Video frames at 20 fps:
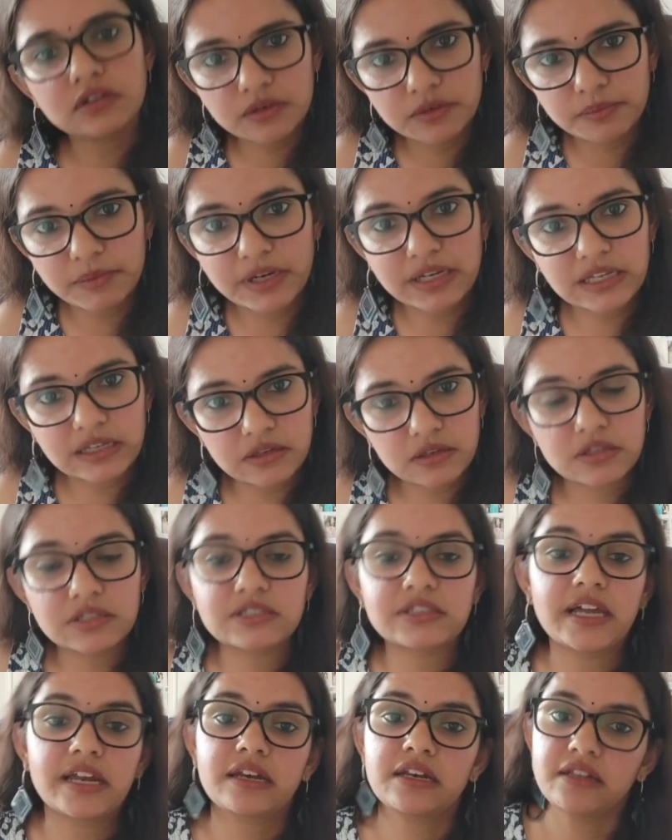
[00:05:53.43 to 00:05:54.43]
materials
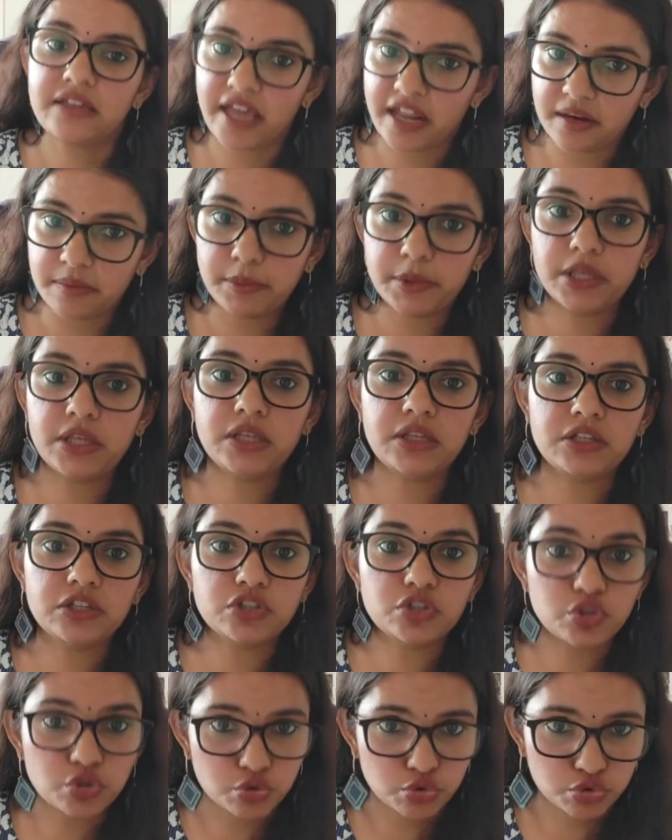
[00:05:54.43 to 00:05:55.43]
that can be
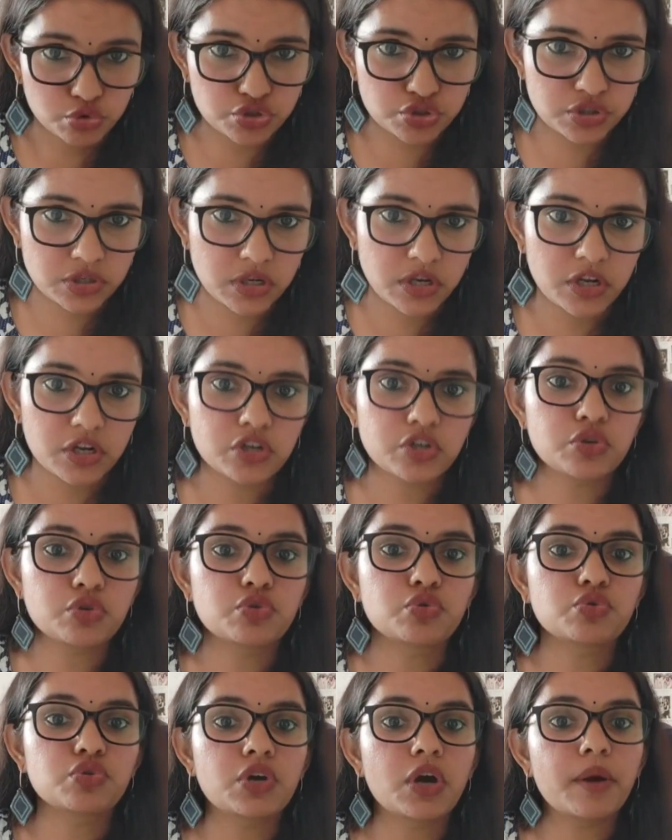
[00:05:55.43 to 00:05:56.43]
used to
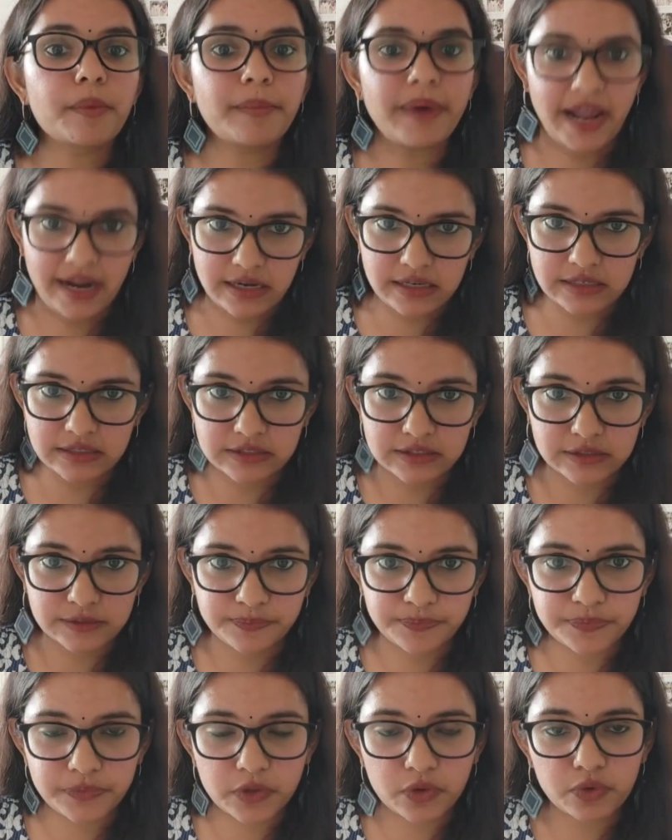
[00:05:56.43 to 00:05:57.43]
do your practice.
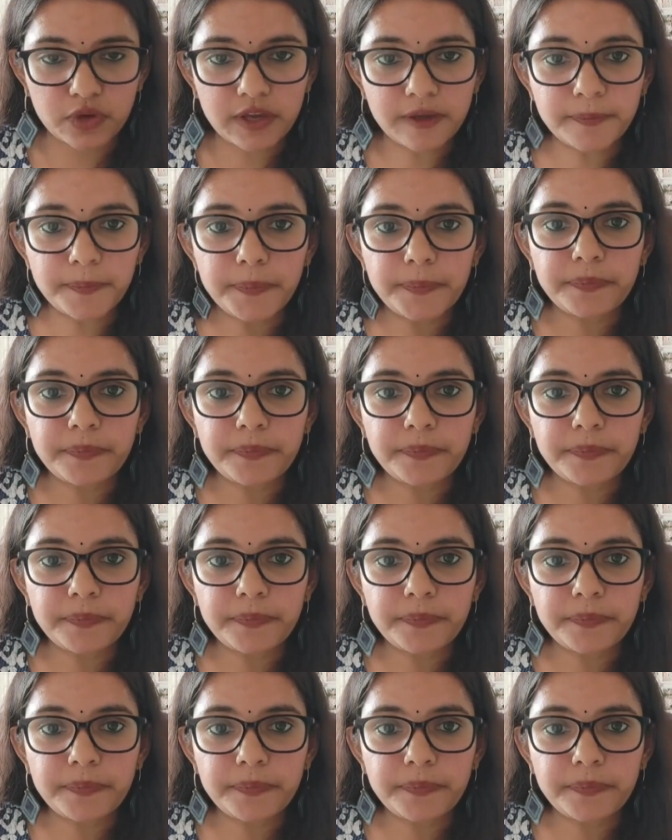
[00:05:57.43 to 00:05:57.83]
Okay.